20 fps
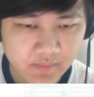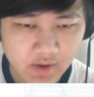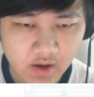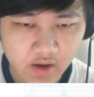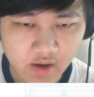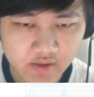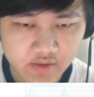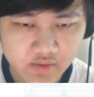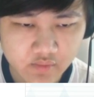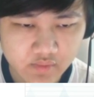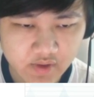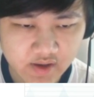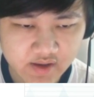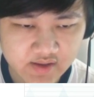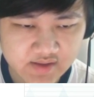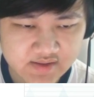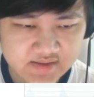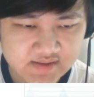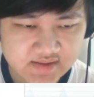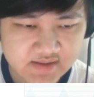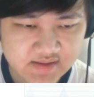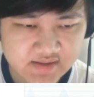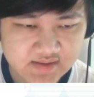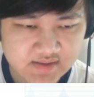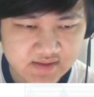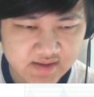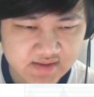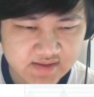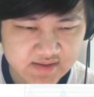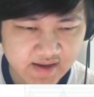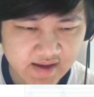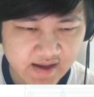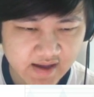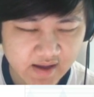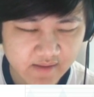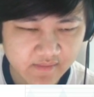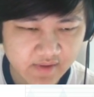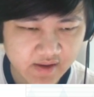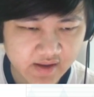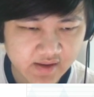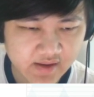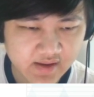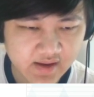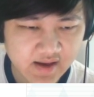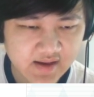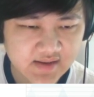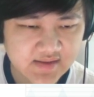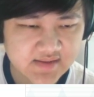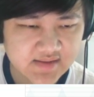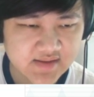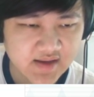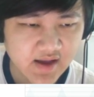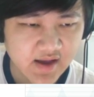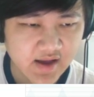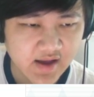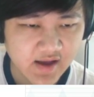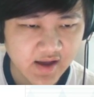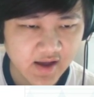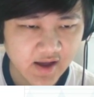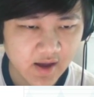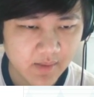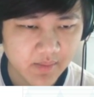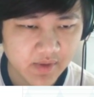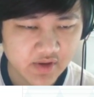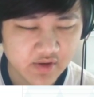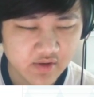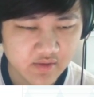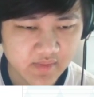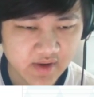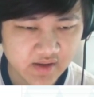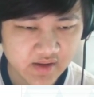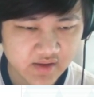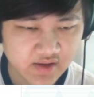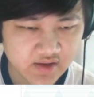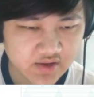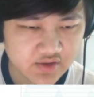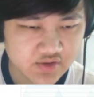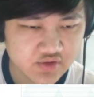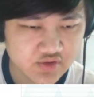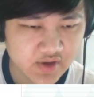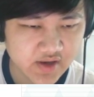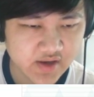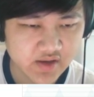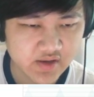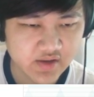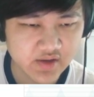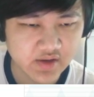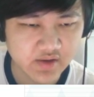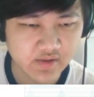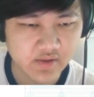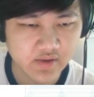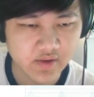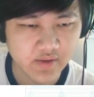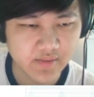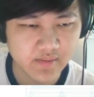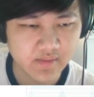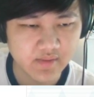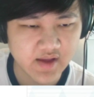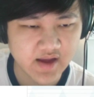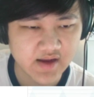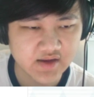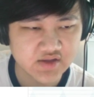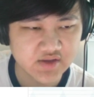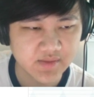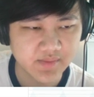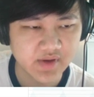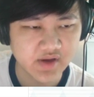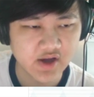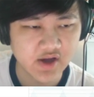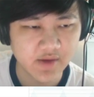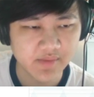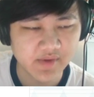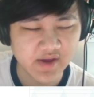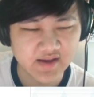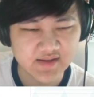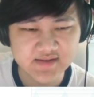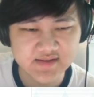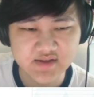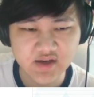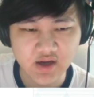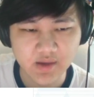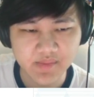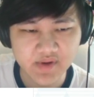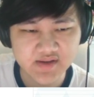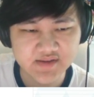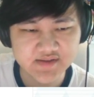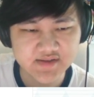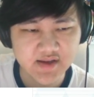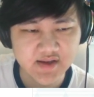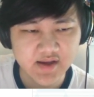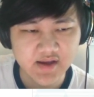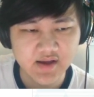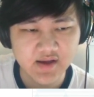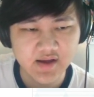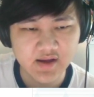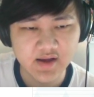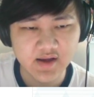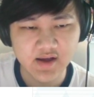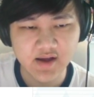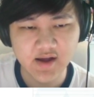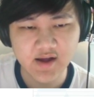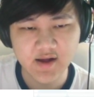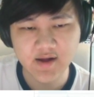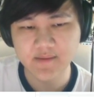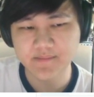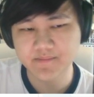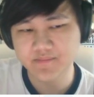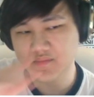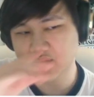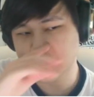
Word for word: on the run is, is nice to have, I guess, uh, but you're mainly trying to, you know, go through that to pick up Can't Stop Us. Um,